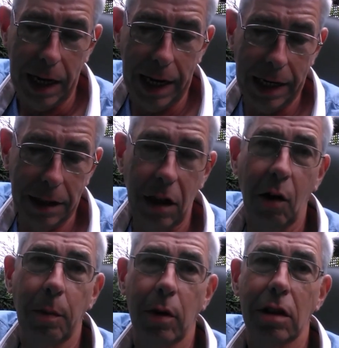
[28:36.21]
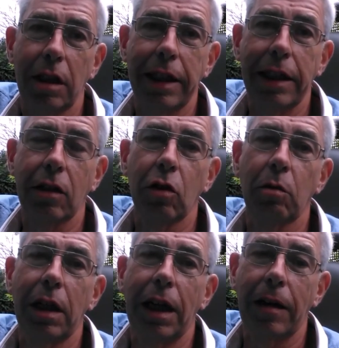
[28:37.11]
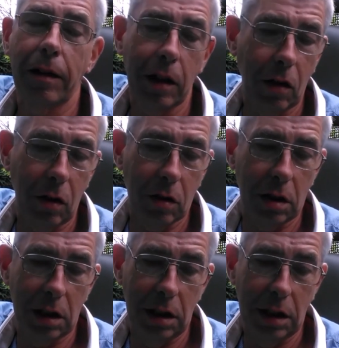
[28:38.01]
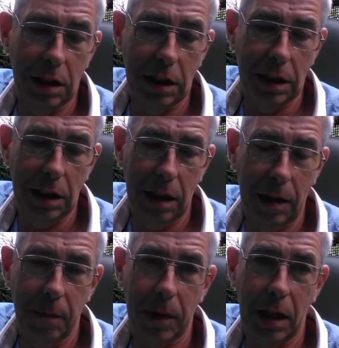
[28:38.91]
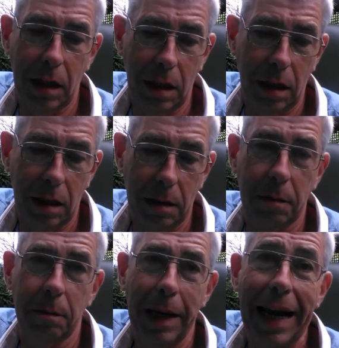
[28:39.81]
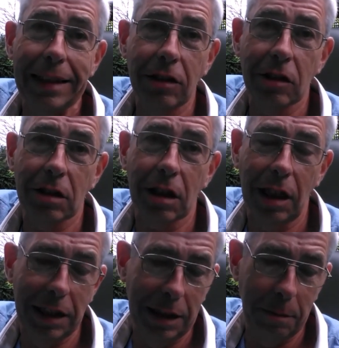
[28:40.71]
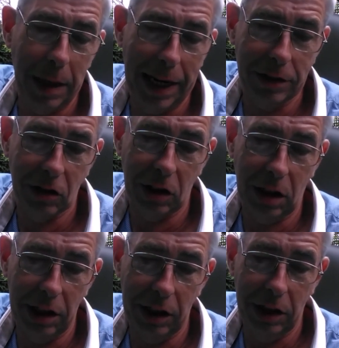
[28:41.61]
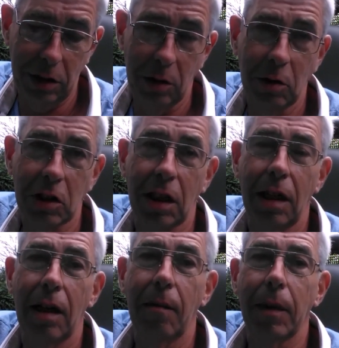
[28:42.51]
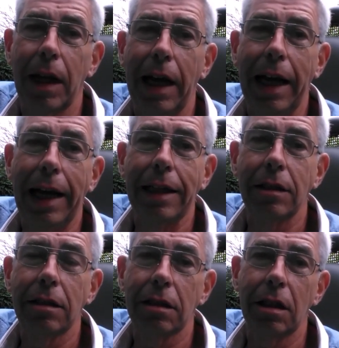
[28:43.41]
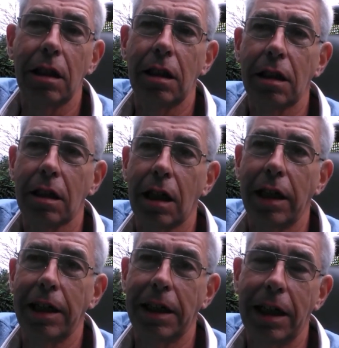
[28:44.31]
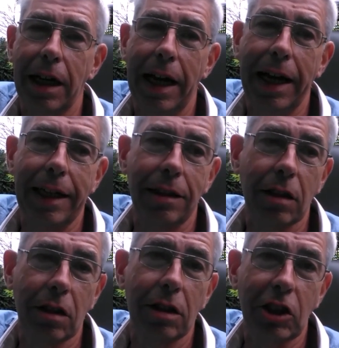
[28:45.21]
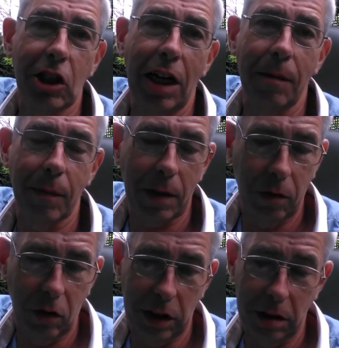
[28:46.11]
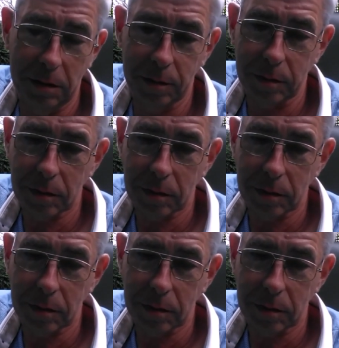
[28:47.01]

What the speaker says: And I'll put the link to where I got the pads, the cleaning pads that I use, and the cleaner and conditioner for you.